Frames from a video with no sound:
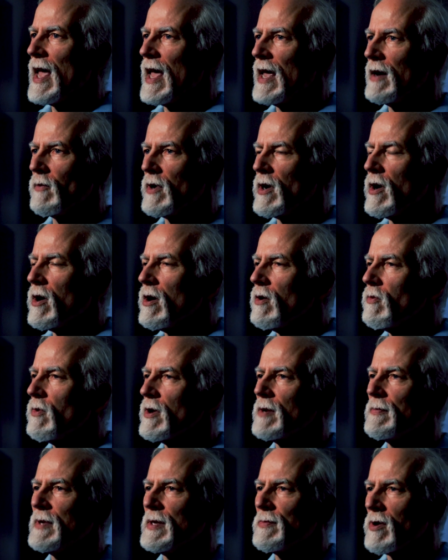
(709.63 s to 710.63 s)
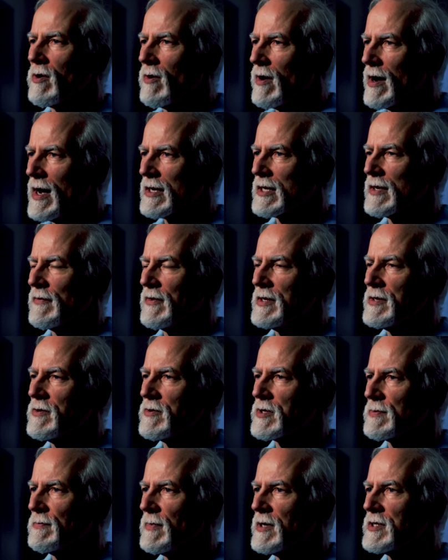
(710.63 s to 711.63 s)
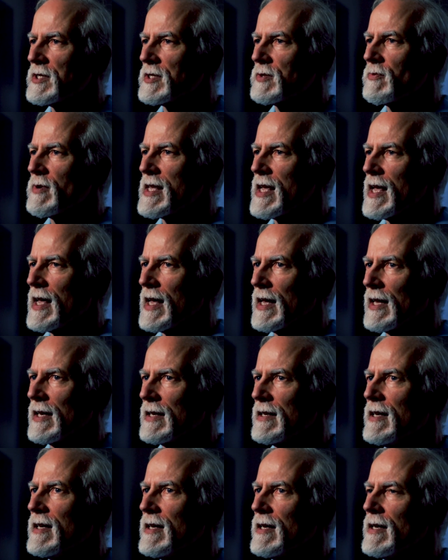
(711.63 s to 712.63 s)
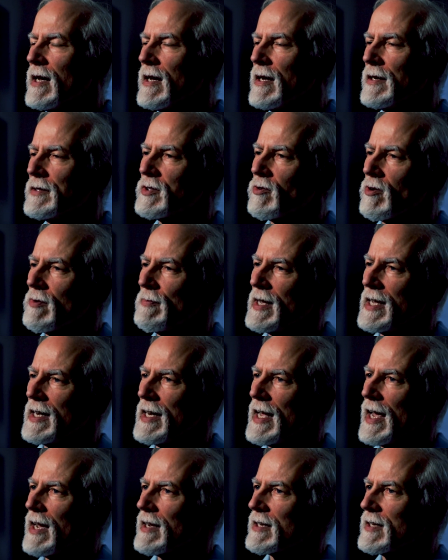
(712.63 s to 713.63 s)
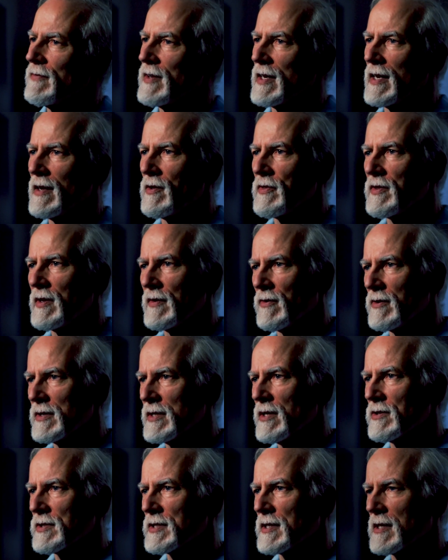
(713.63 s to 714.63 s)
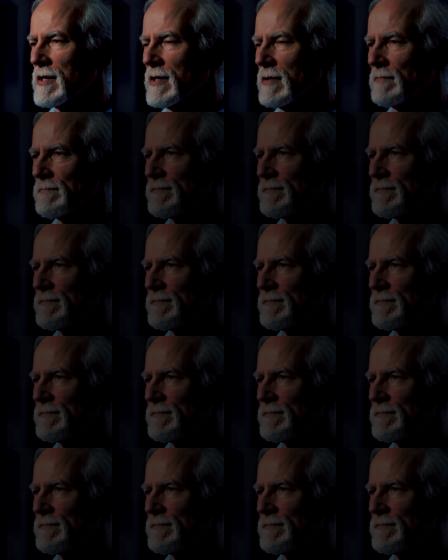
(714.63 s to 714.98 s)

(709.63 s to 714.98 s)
And we all want to be proactive and do as much as we can uh, to remain active and healthy for years to come.